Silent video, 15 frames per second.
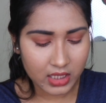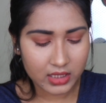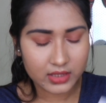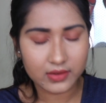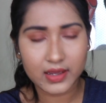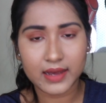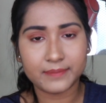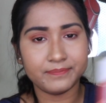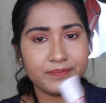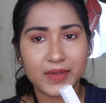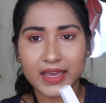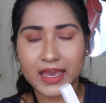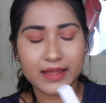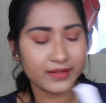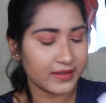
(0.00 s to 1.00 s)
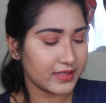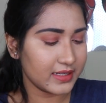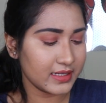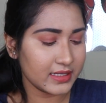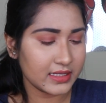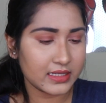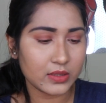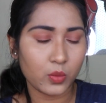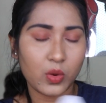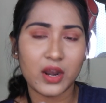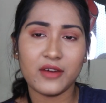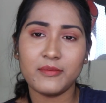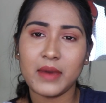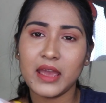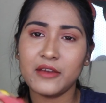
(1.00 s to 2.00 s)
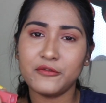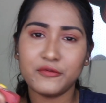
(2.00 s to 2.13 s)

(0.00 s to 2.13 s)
So yeah, again, this is one of my